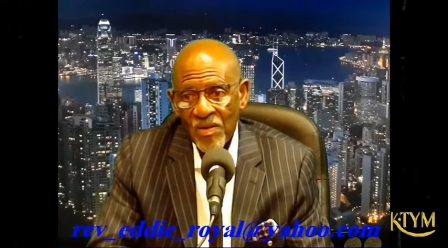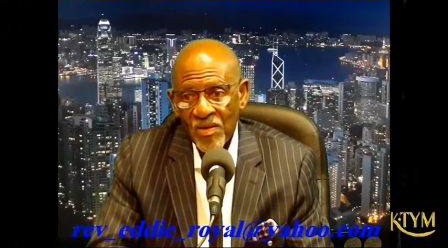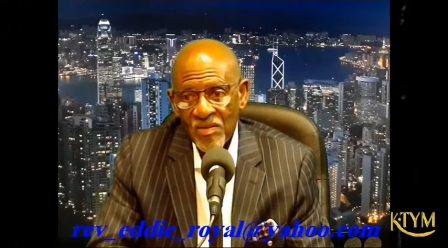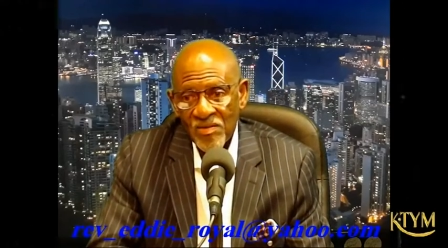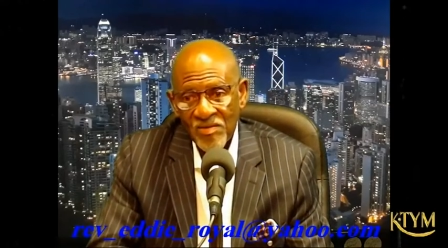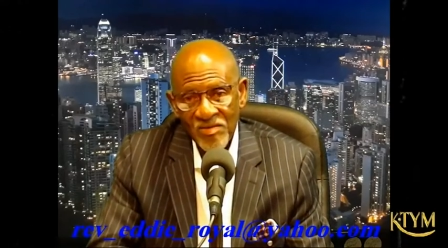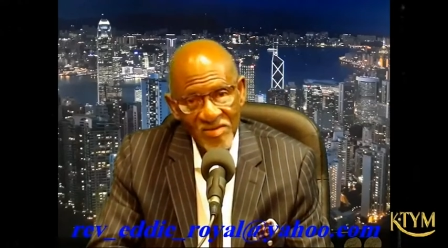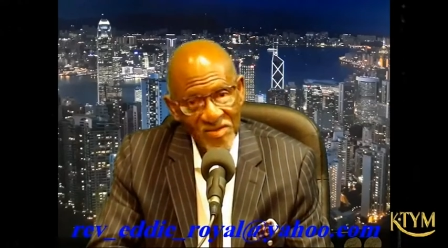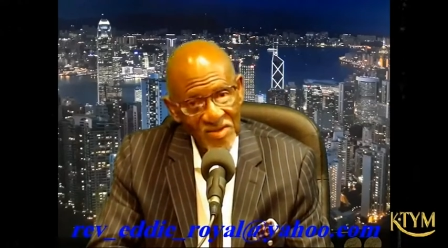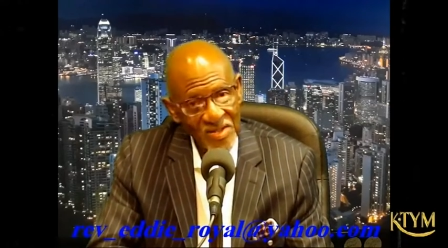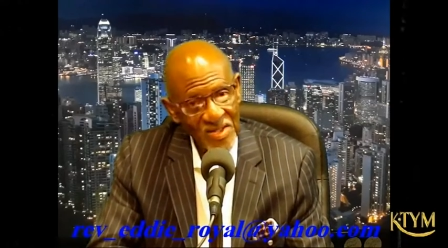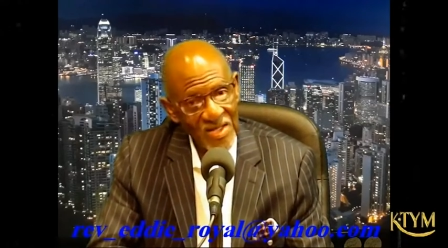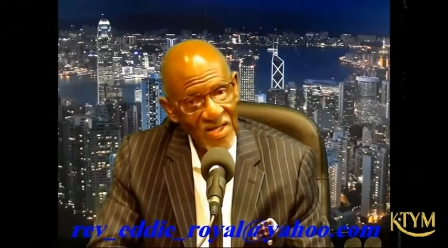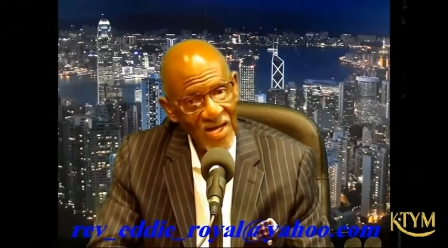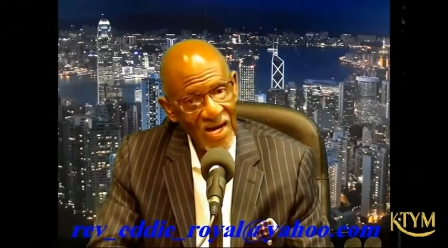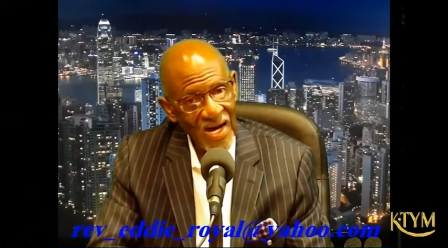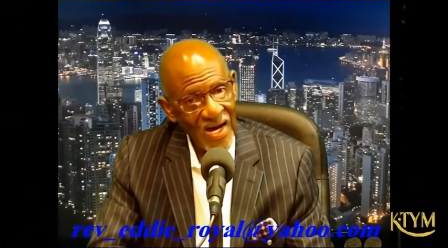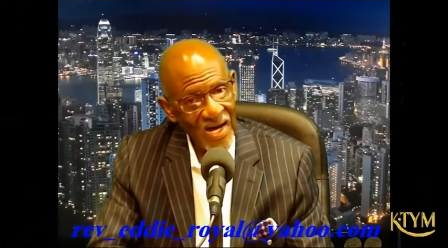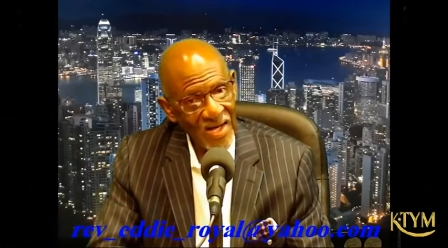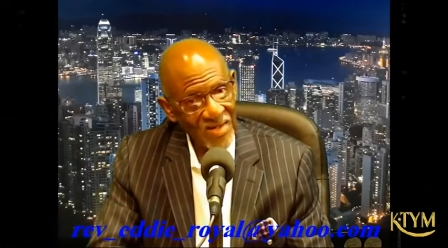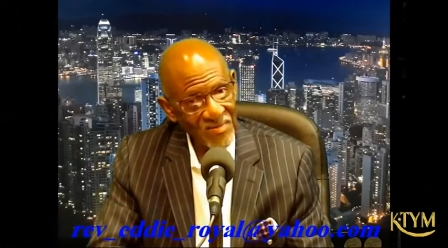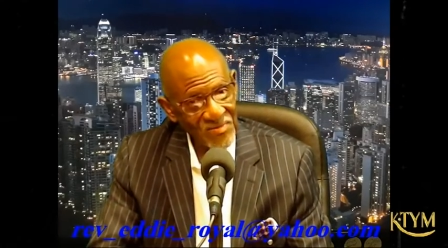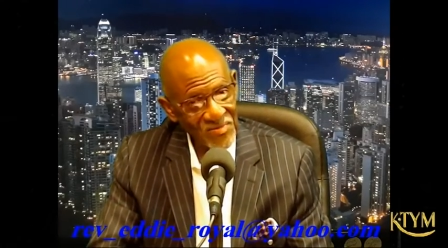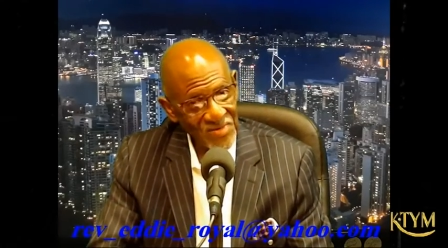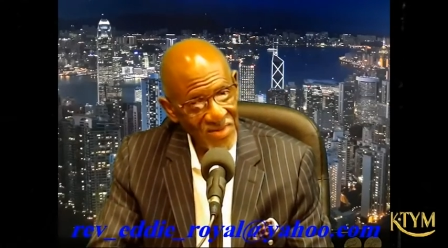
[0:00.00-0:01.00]
seeing
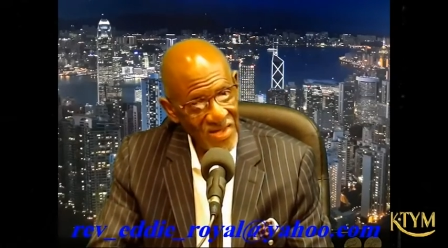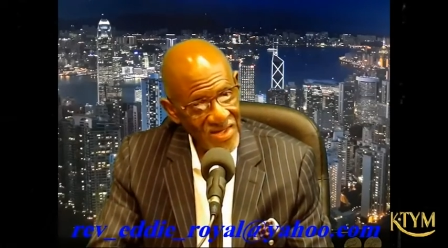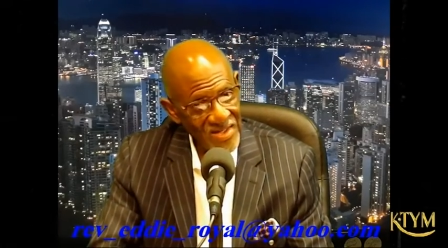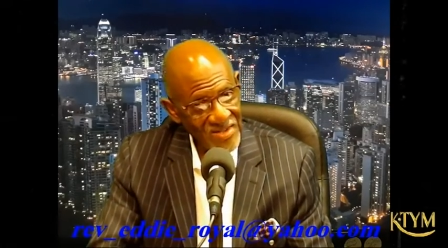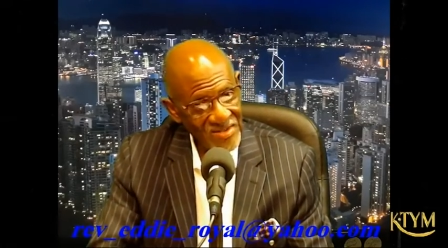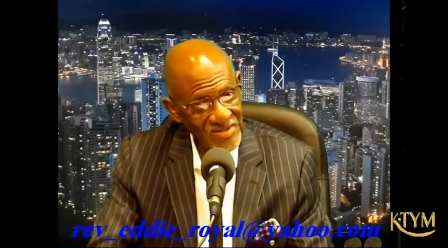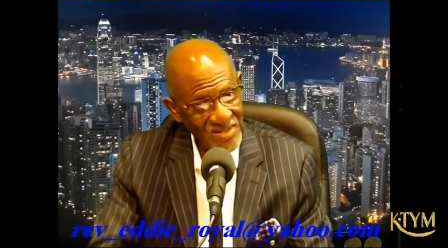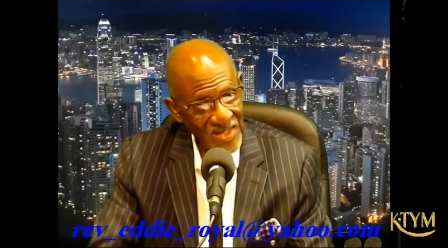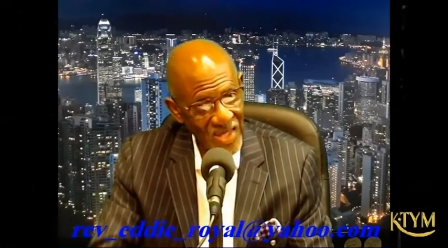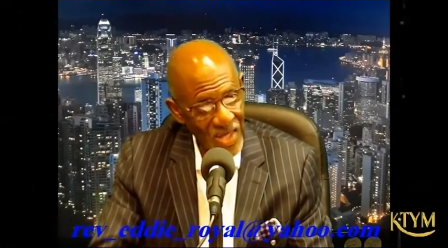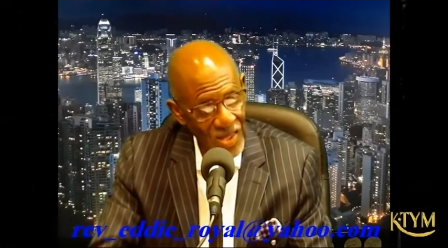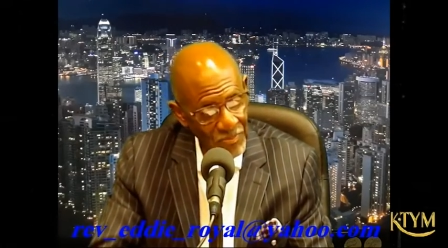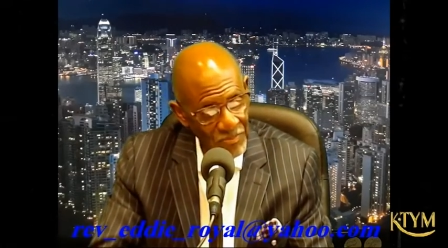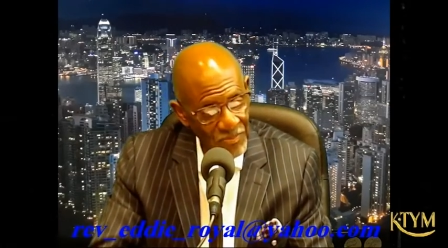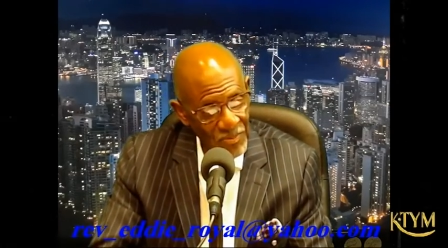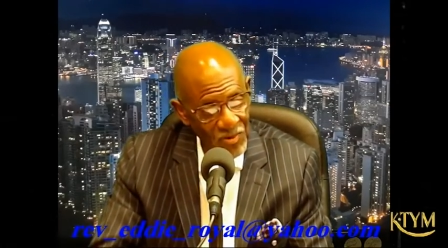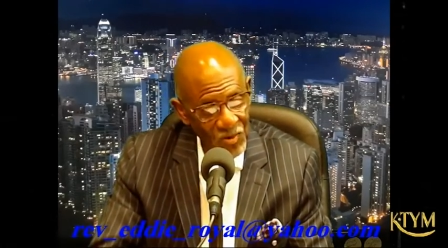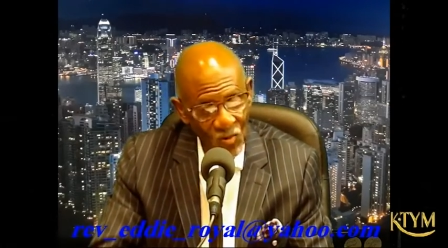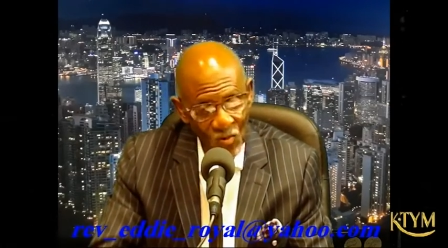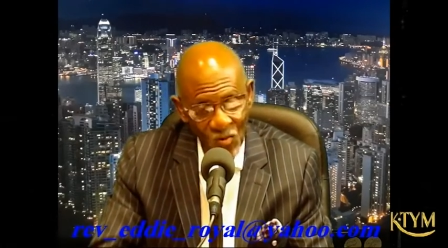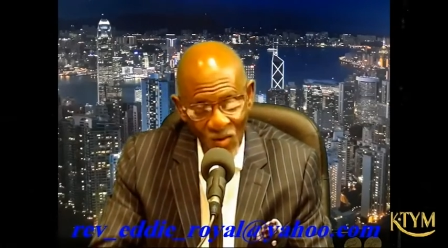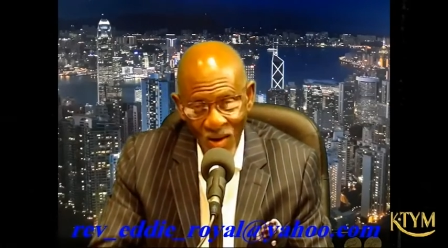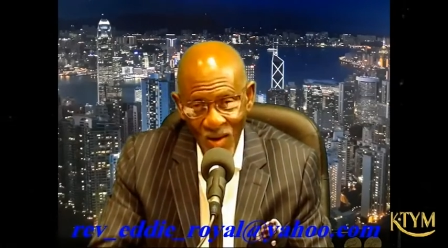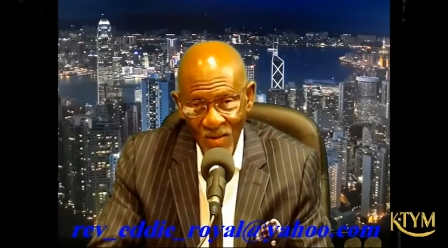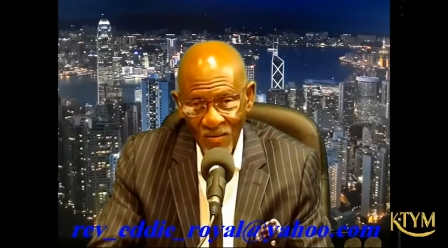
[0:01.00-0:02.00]
how things happen
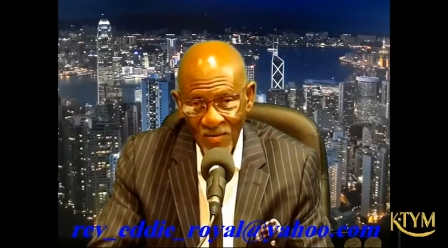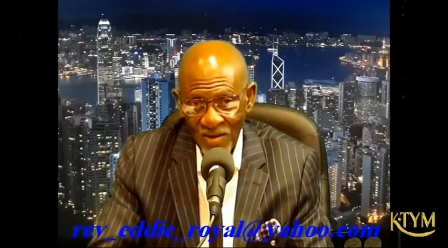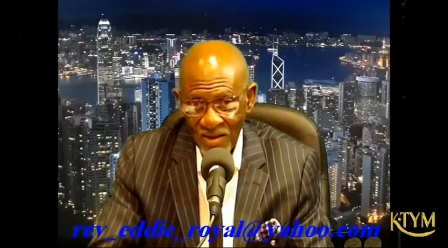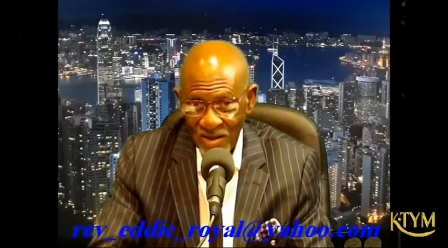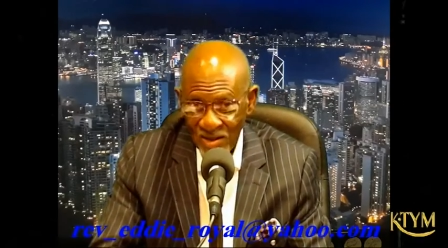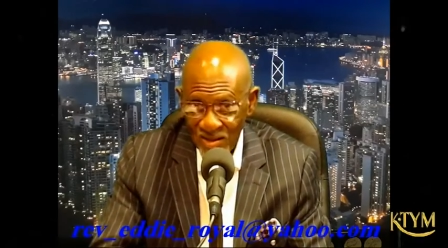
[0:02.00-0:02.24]
around that.